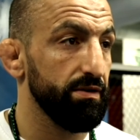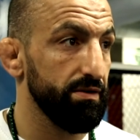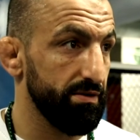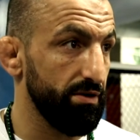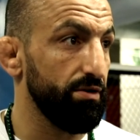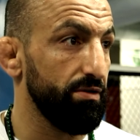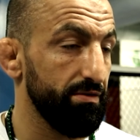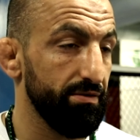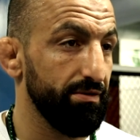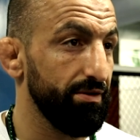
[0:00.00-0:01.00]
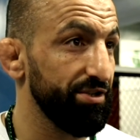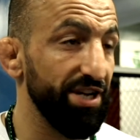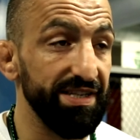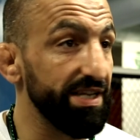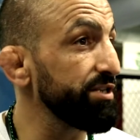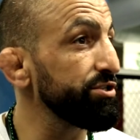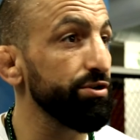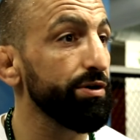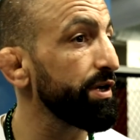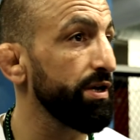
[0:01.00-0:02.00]
So just
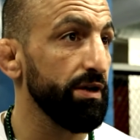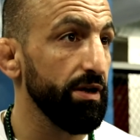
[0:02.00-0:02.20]
enjoy.